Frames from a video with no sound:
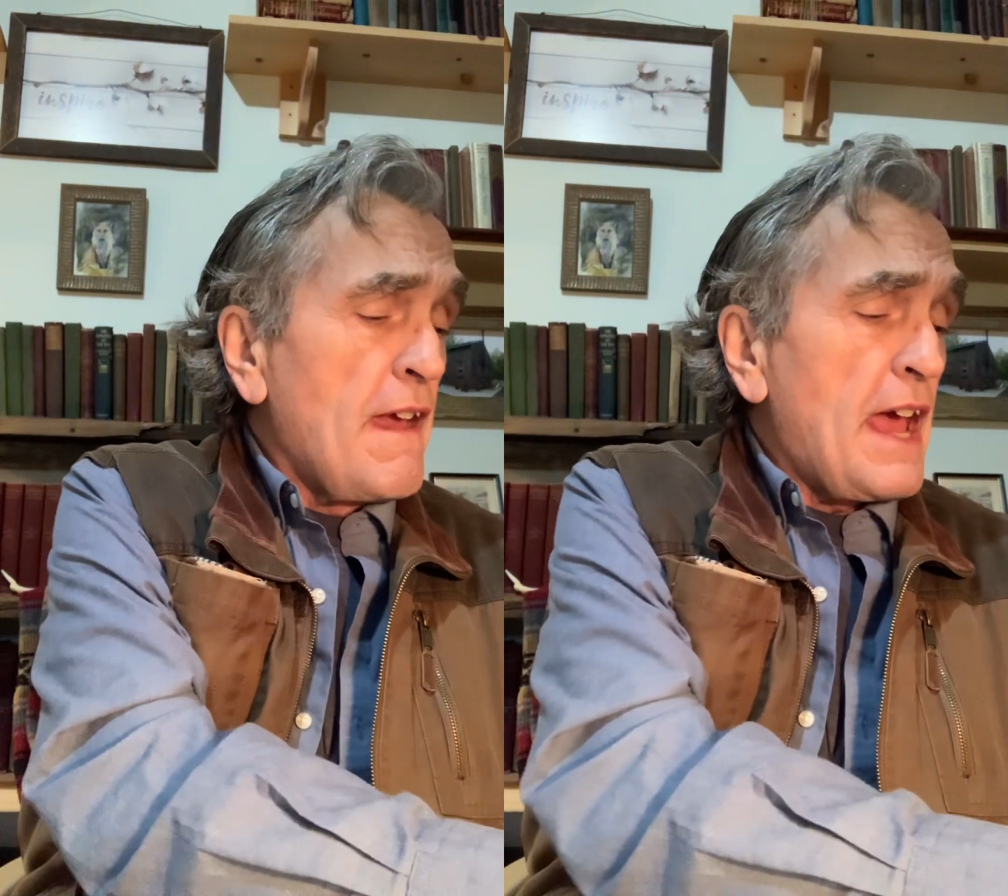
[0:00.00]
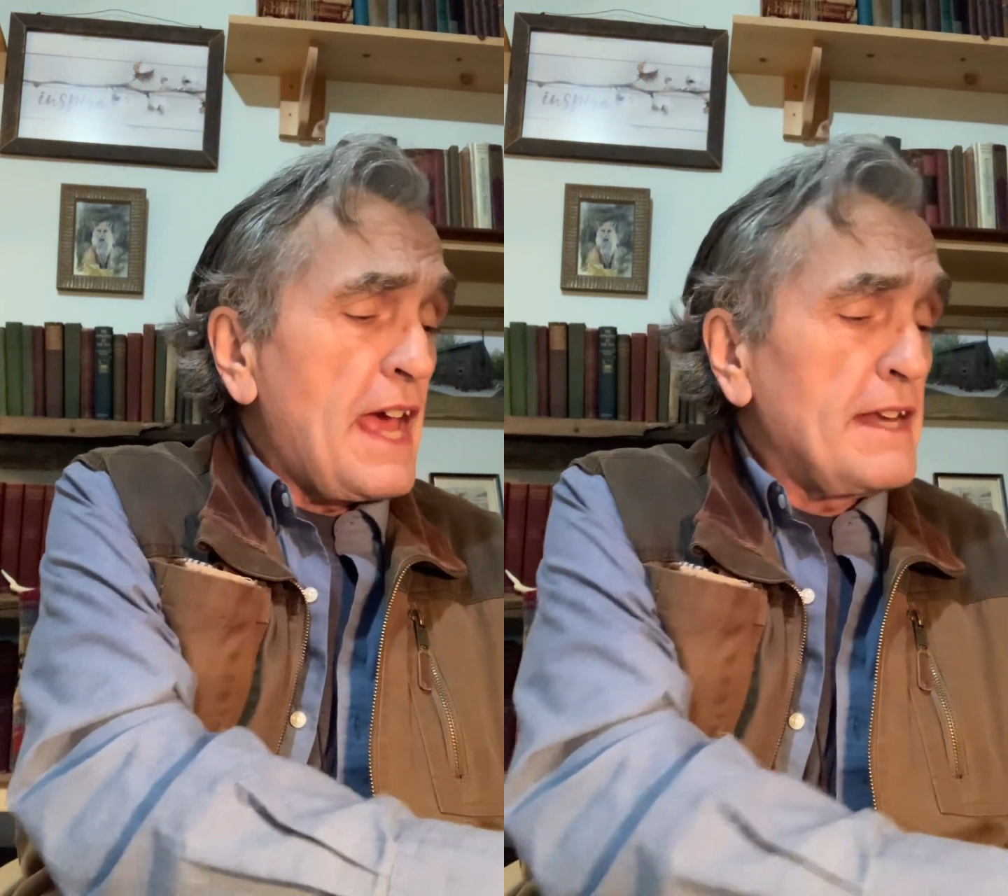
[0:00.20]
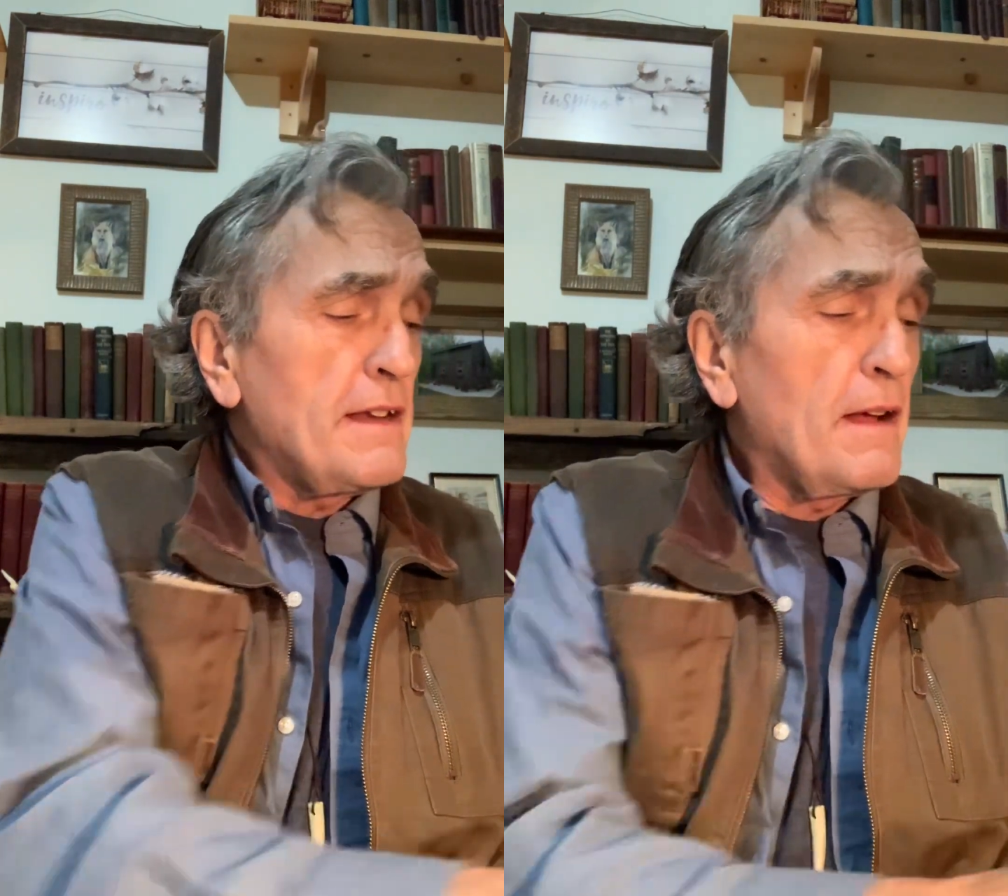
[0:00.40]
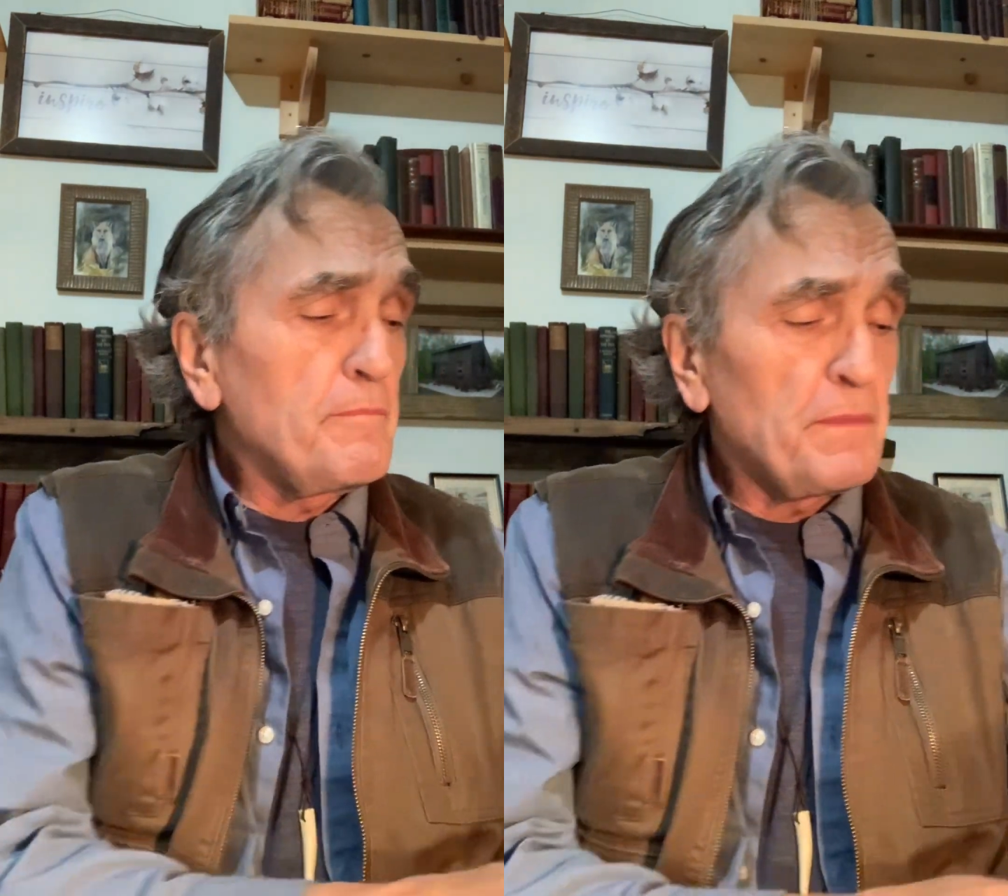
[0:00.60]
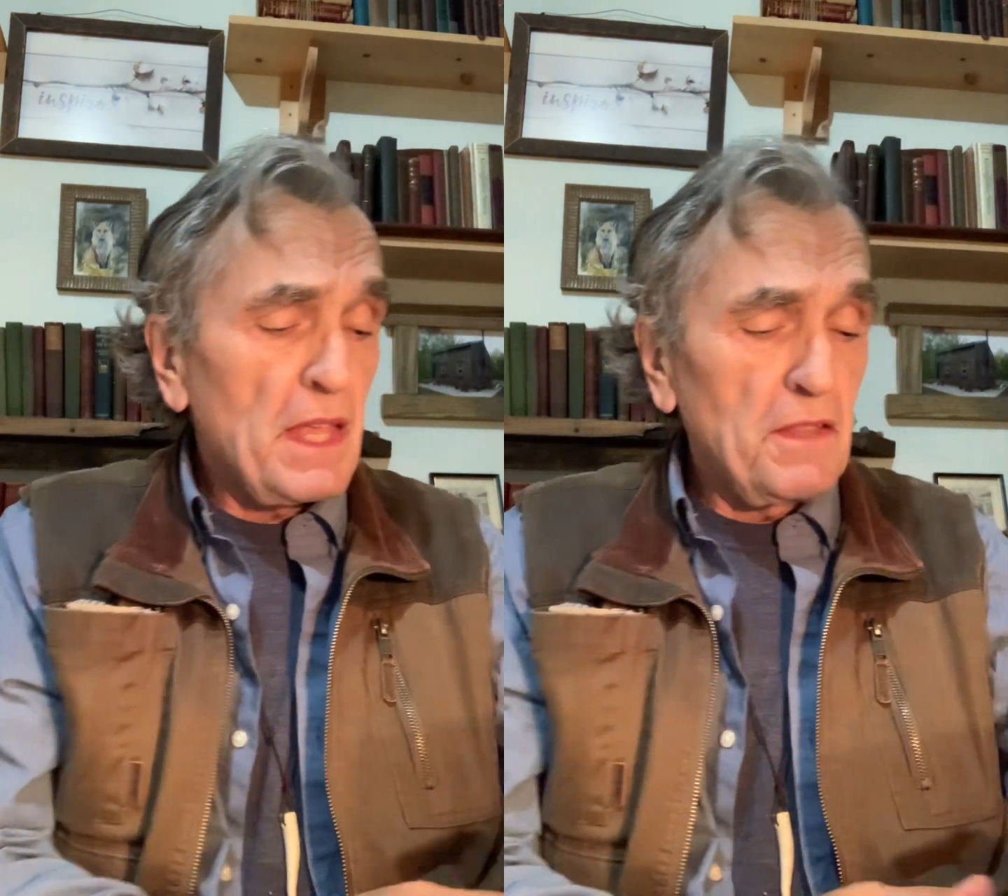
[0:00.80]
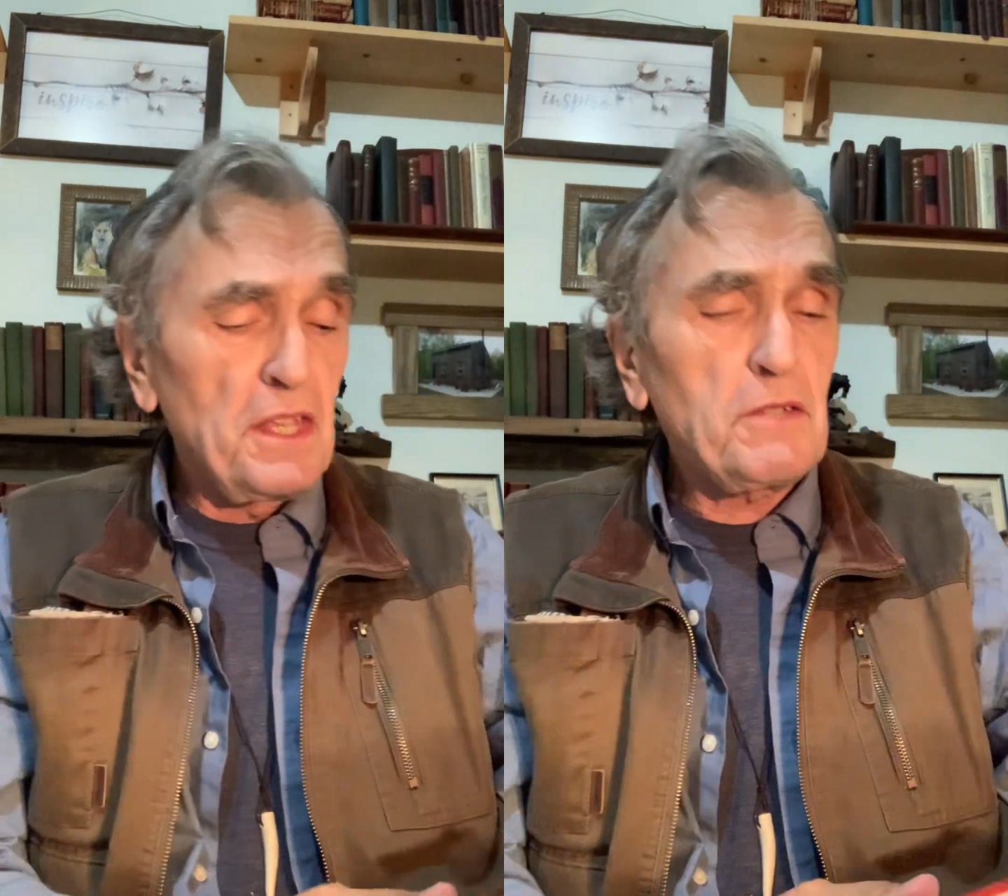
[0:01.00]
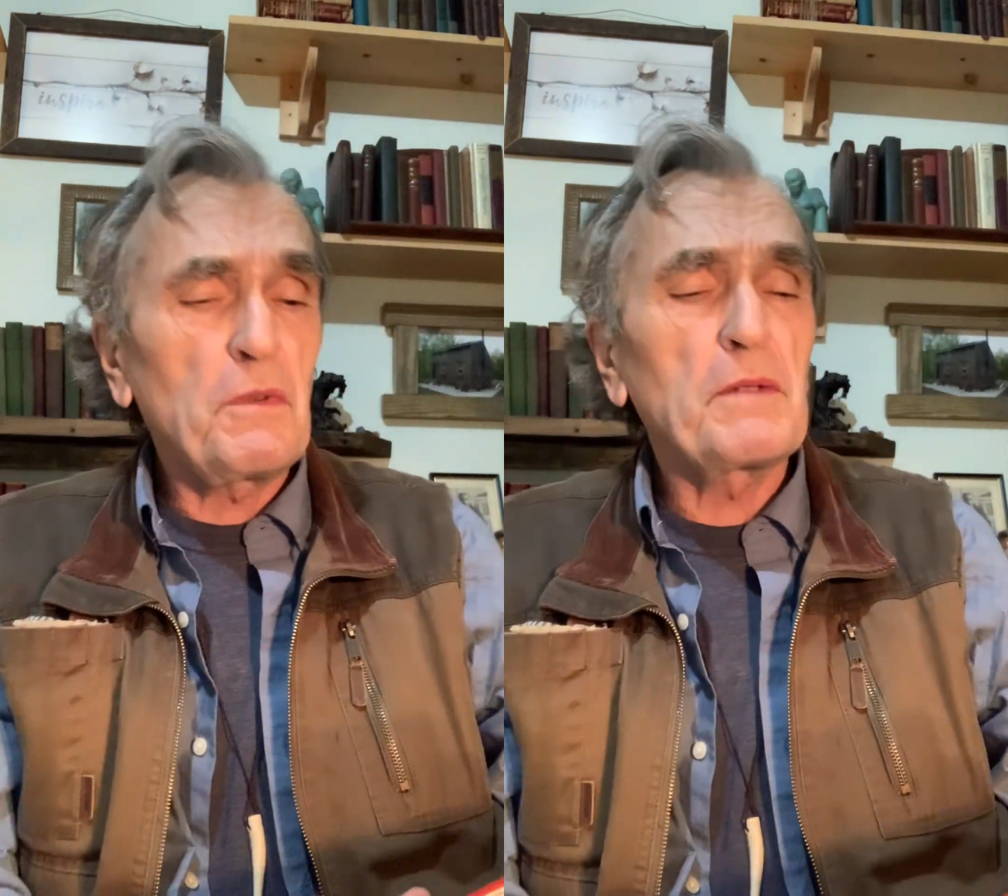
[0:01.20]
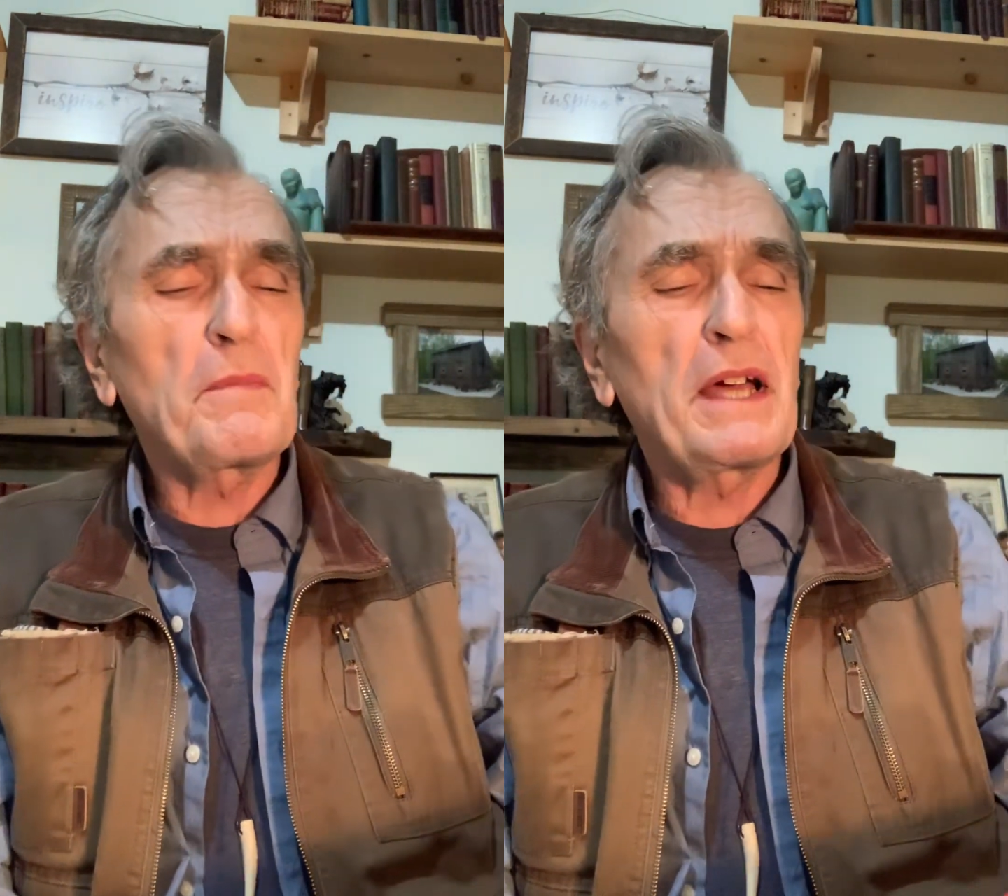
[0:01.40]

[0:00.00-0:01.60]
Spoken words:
And this one by